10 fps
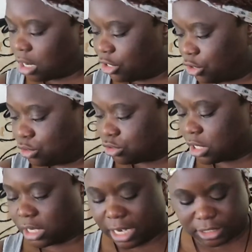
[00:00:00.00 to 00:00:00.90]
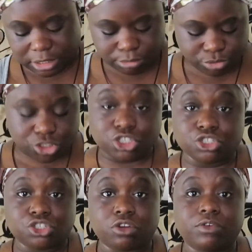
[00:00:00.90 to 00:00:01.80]
I use cleansing brushes
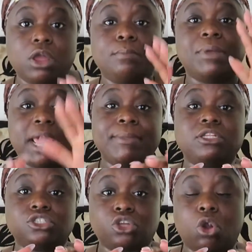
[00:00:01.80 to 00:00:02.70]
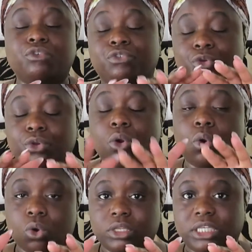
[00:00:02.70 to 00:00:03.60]
and stuff. But let me just go through
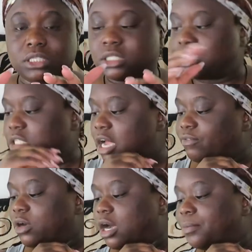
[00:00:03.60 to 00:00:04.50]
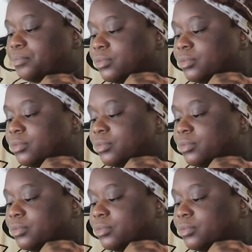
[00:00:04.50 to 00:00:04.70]
all these things that I've got.